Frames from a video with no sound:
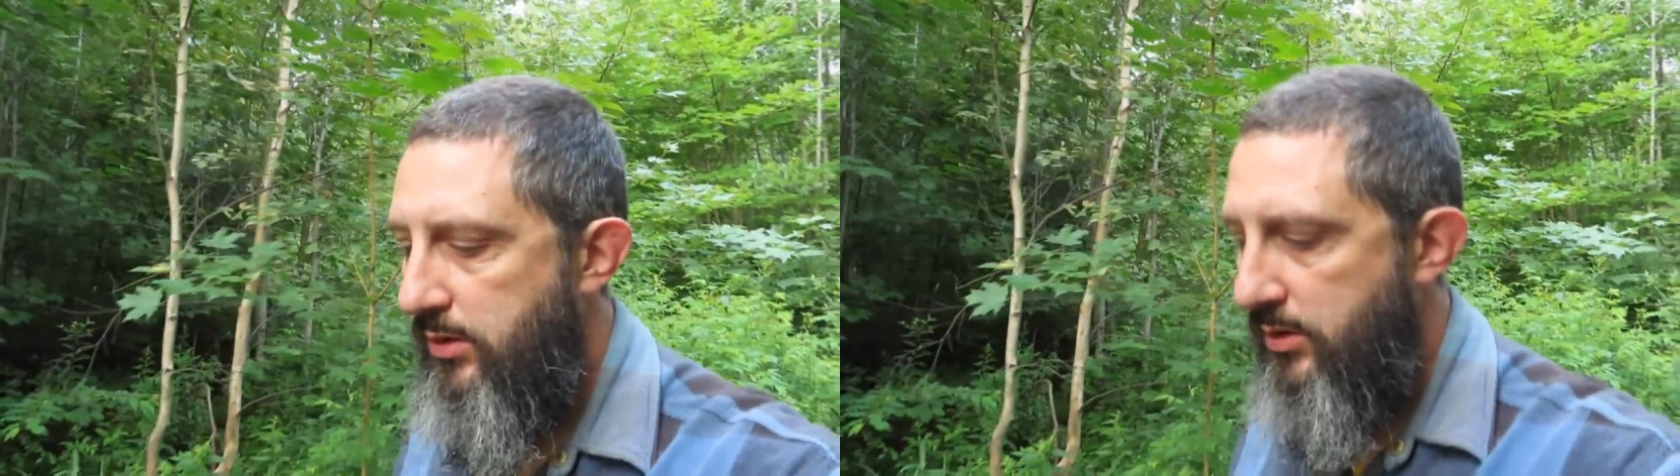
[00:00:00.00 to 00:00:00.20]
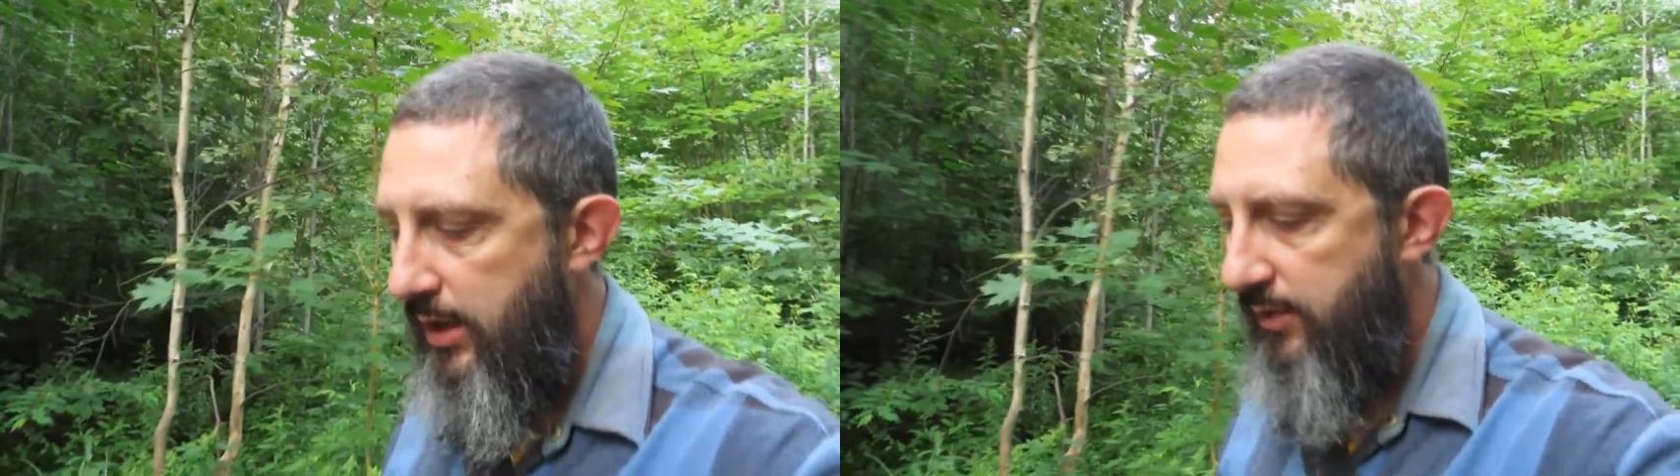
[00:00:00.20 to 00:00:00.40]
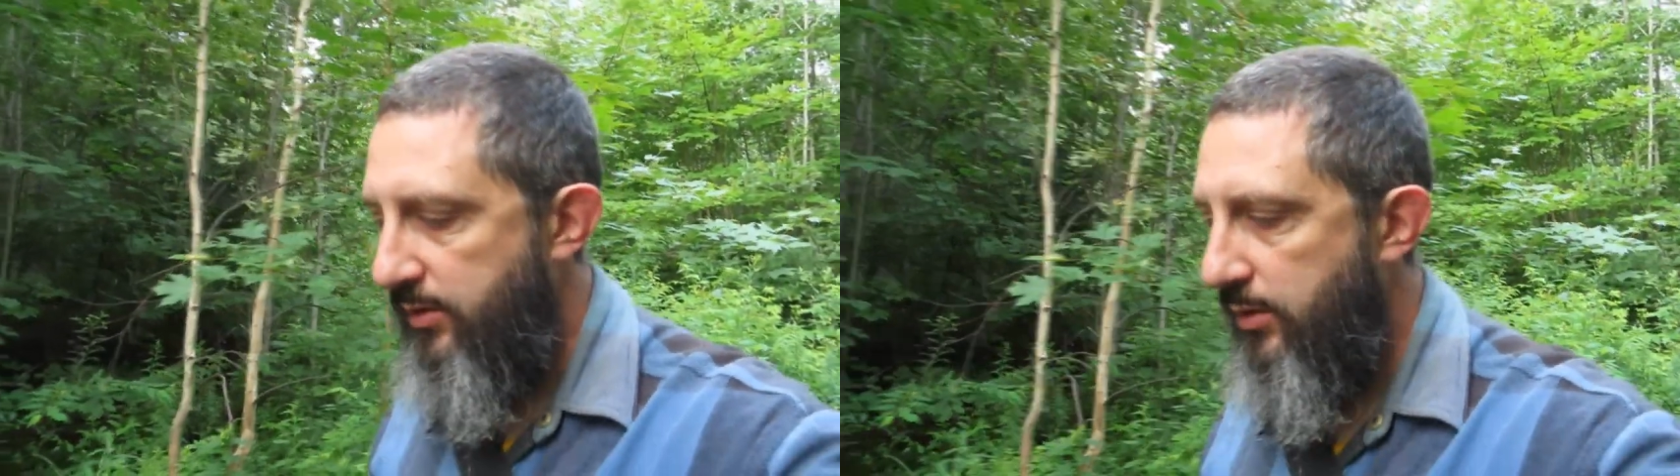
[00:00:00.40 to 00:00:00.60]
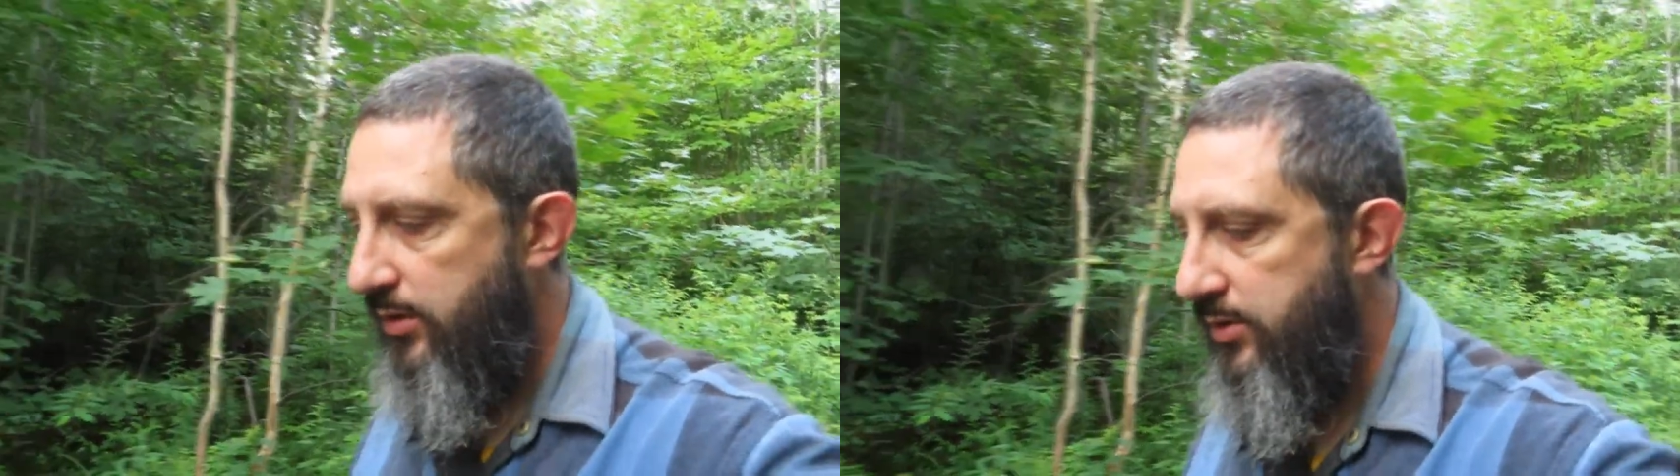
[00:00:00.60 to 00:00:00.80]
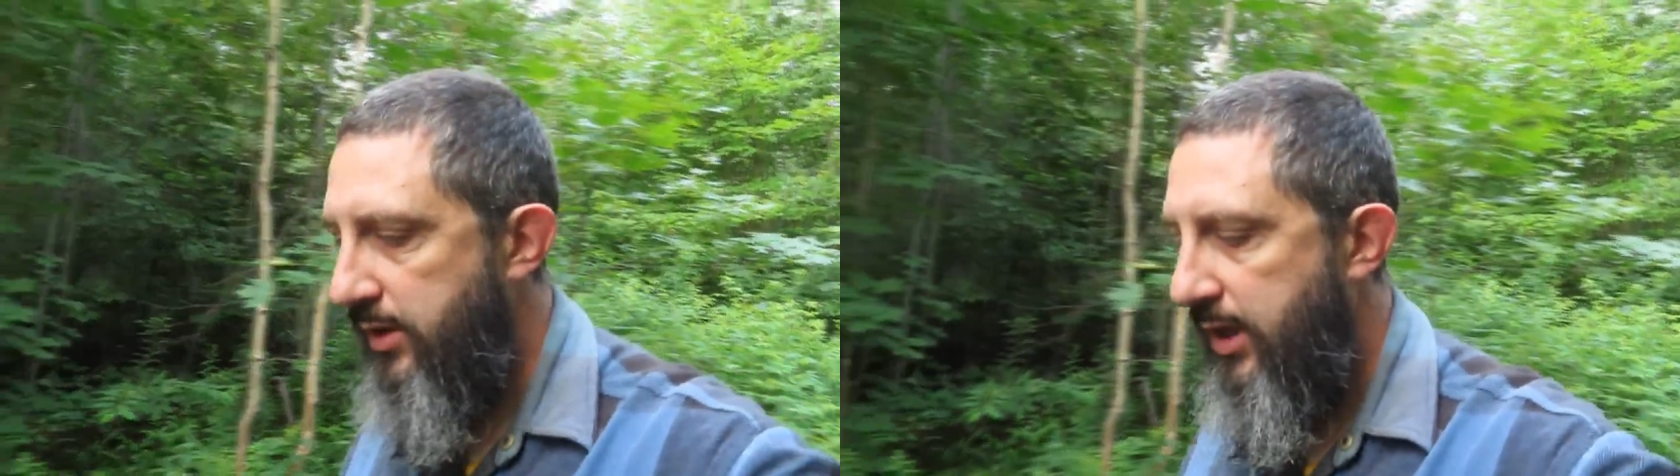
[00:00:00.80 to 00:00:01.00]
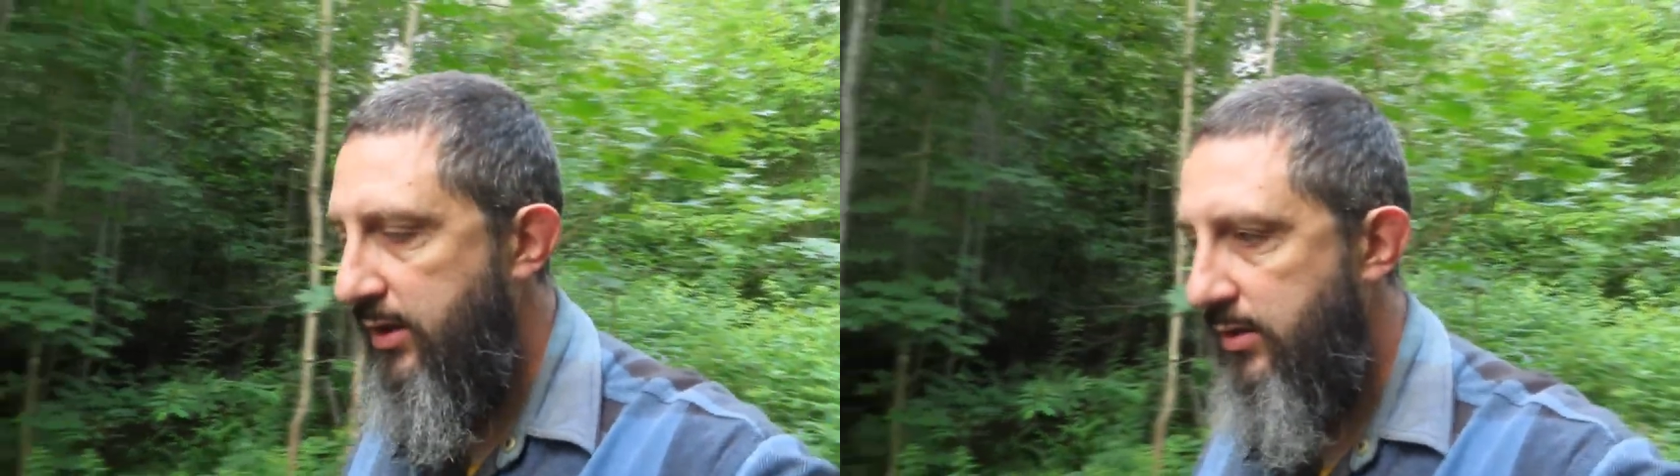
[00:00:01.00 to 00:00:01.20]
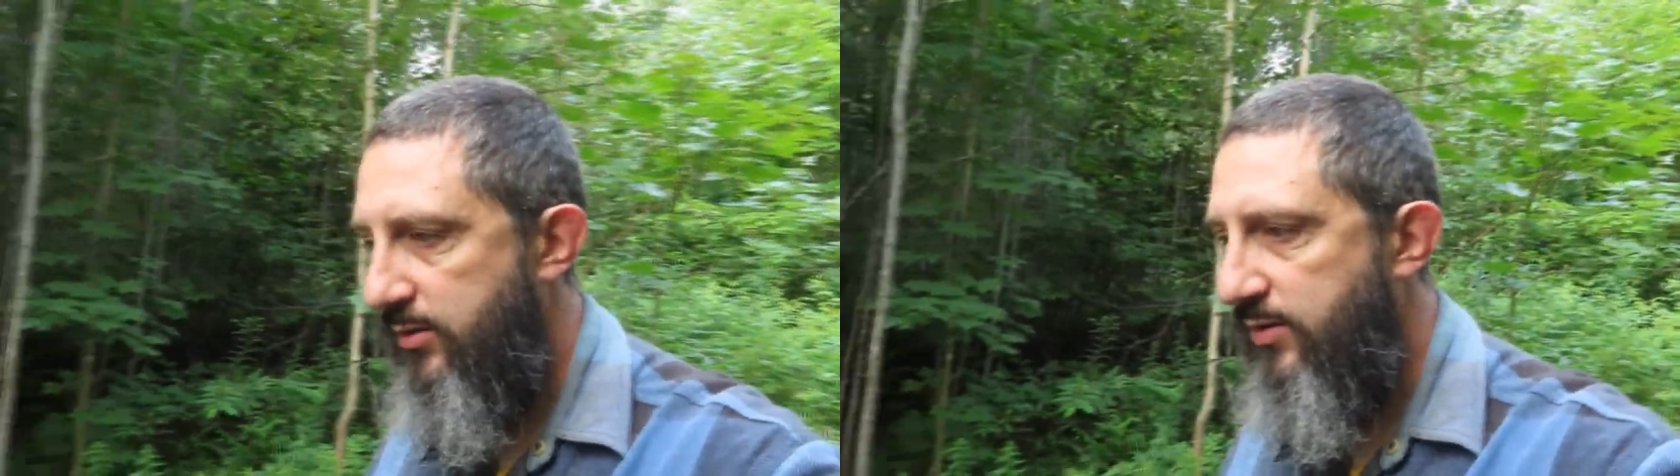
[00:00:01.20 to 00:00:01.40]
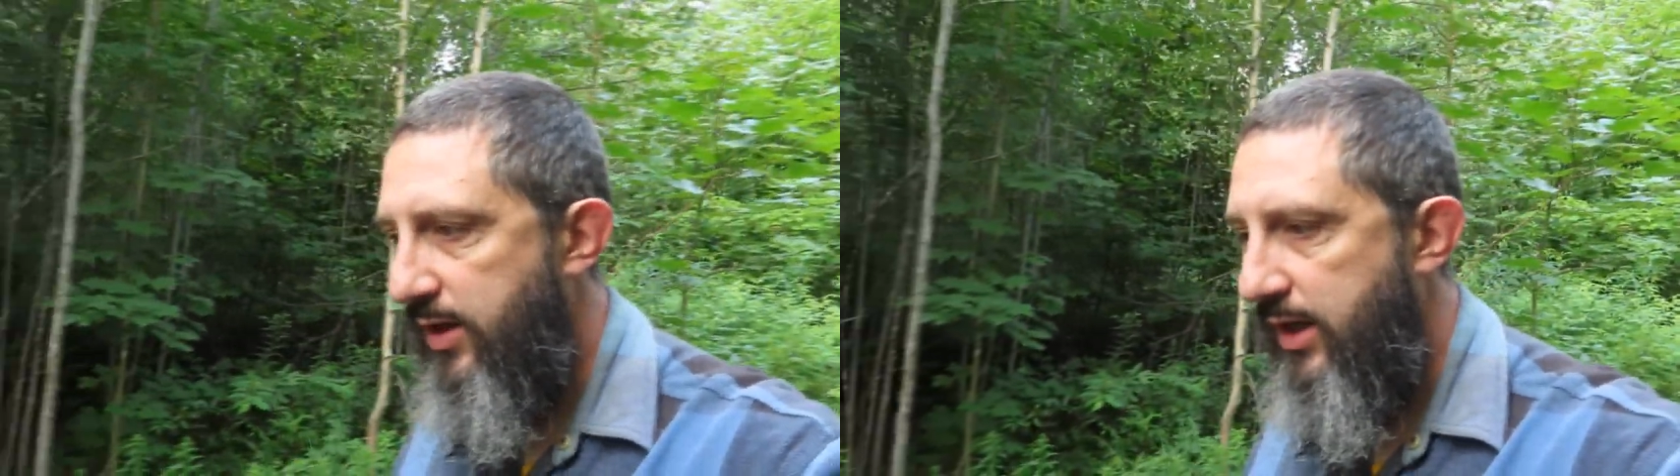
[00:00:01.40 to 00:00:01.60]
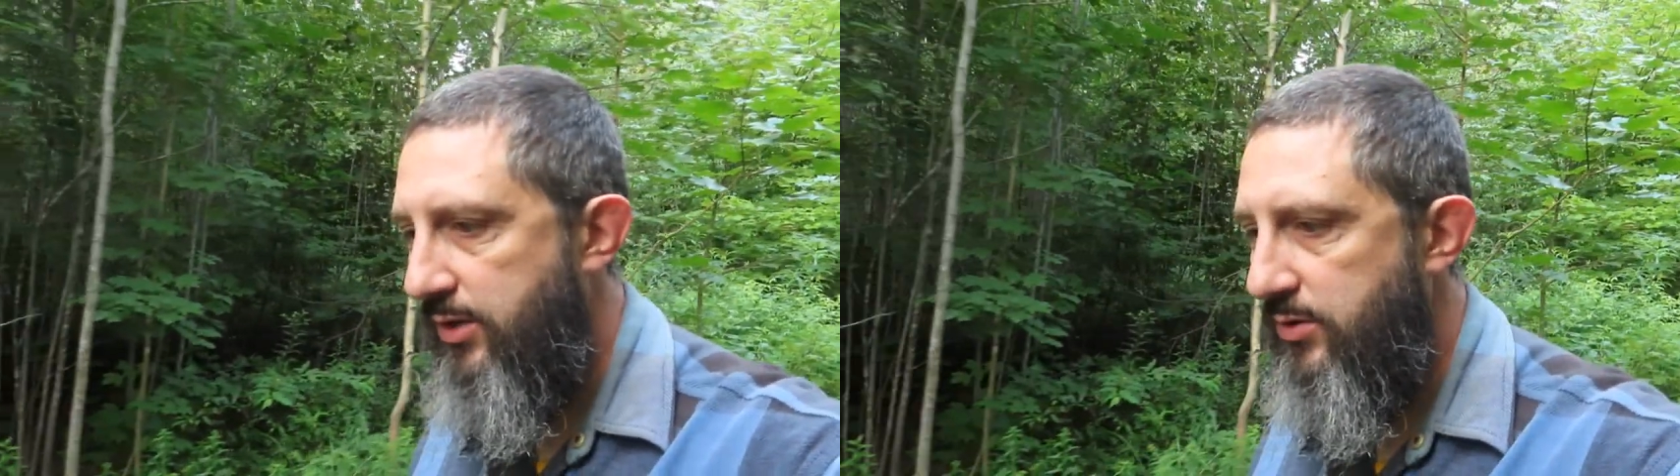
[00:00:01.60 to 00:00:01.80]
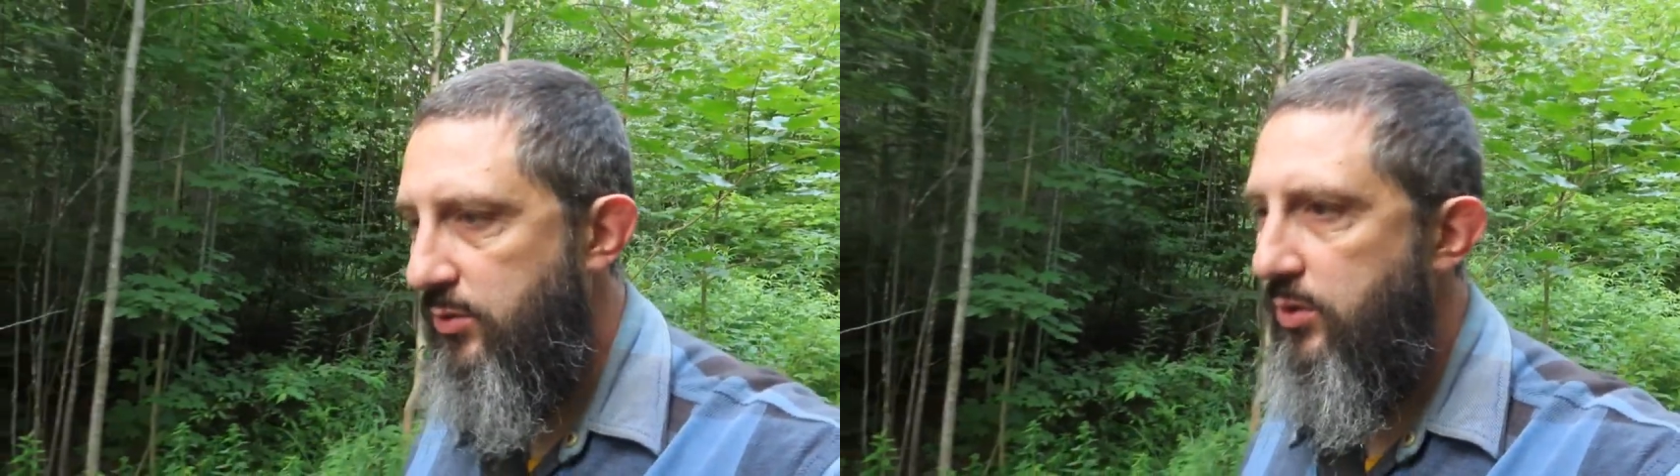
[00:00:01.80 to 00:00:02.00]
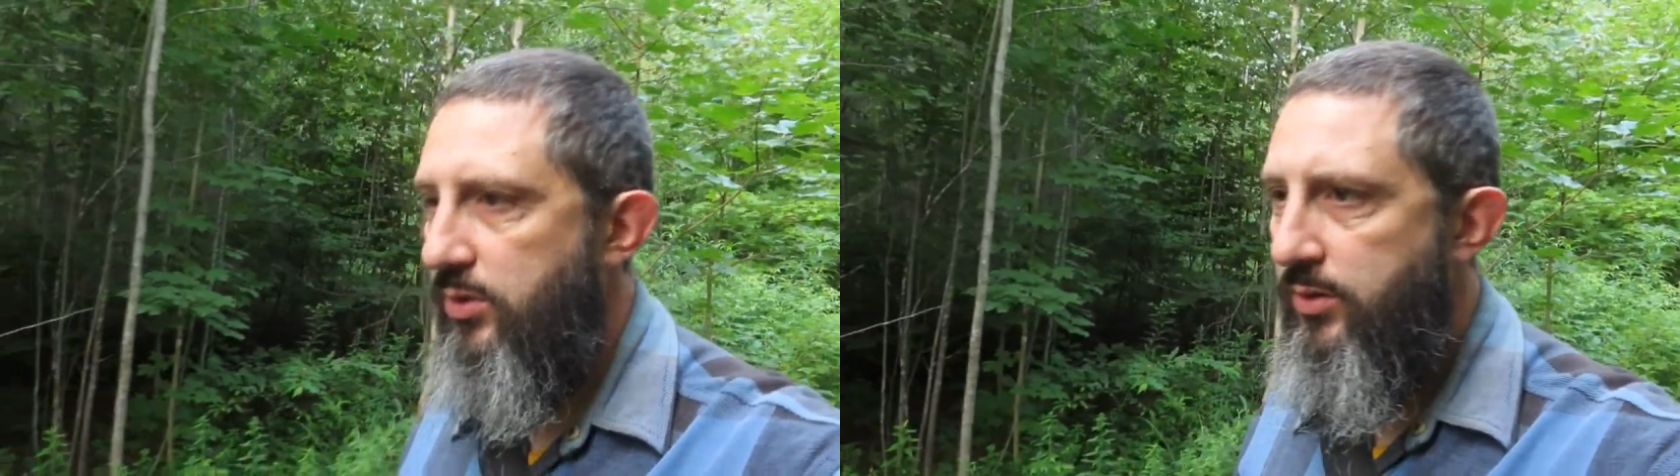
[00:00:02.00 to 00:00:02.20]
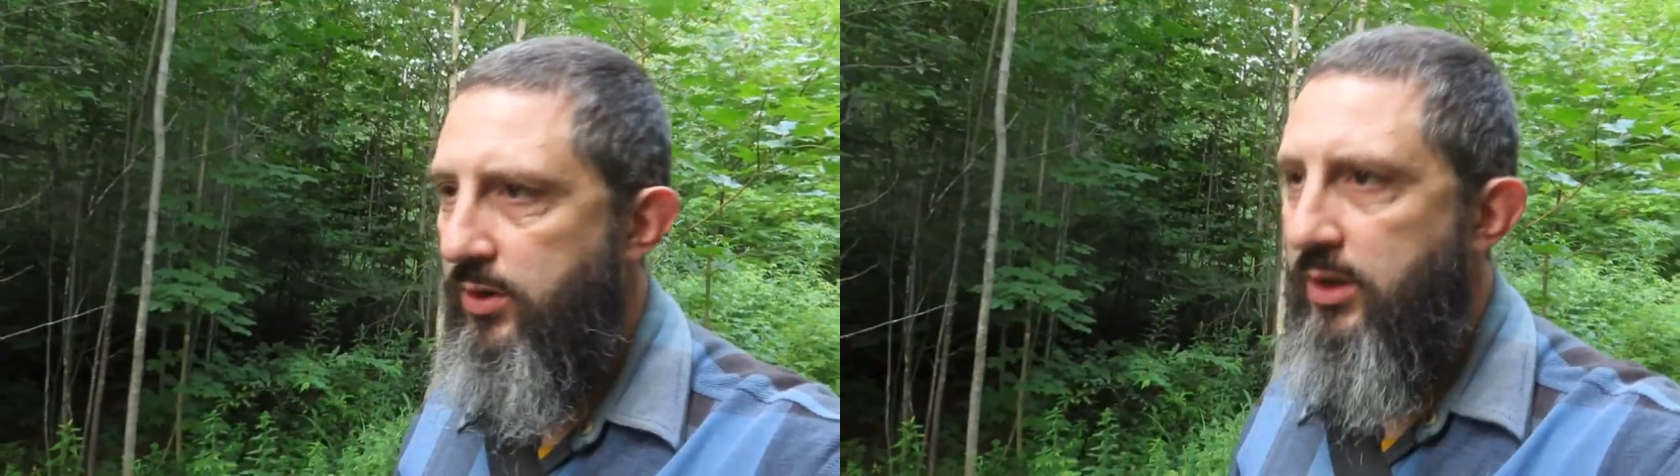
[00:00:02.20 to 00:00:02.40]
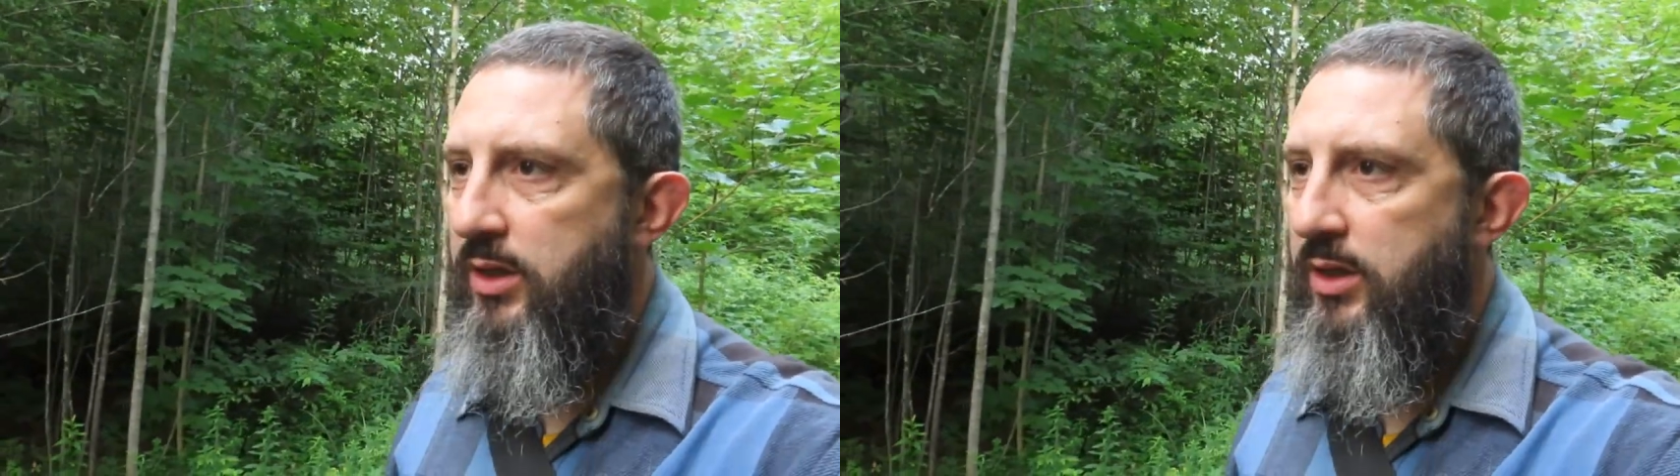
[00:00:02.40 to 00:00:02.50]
You have to understand that the financial world,